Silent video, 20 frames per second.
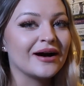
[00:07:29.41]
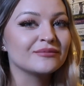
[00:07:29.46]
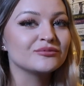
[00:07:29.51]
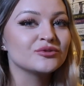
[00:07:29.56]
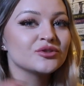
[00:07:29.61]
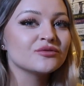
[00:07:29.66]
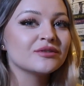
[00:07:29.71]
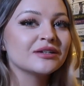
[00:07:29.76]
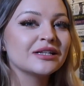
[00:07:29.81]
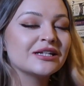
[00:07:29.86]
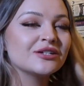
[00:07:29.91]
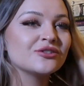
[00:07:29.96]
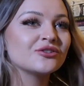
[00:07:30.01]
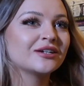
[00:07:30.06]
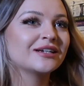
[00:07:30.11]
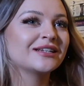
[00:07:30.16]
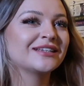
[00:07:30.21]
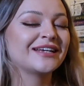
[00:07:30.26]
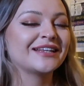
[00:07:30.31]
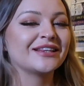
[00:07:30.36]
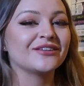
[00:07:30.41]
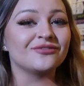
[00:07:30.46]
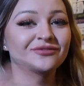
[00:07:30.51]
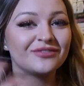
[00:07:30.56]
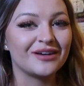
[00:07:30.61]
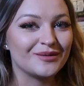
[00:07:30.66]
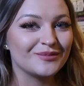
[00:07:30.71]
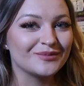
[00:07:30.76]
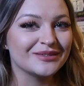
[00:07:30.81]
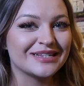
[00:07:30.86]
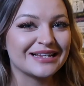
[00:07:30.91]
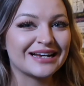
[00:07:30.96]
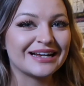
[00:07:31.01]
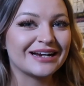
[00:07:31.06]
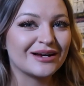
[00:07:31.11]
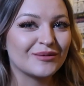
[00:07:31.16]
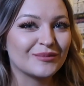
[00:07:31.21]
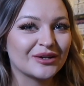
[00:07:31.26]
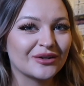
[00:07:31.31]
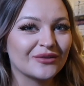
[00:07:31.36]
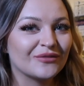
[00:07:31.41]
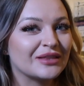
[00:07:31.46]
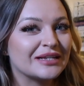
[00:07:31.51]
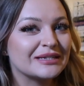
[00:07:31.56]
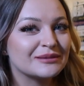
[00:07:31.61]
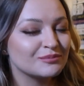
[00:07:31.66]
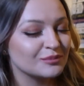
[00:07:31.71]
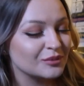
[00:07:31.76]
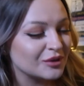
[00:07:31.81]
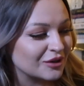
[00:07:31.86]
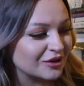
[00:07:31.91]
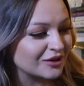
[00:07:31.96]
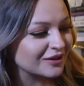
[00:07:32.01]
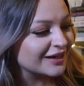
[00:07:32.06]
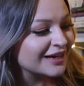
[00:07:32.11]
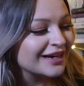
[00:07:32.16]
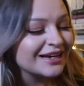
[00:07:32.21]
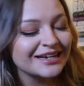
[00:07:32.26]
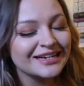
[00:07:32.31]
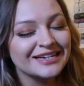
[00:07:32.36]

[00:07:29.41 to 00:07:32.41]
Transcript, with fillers: I'm just really enjoying like the family dynamic of this book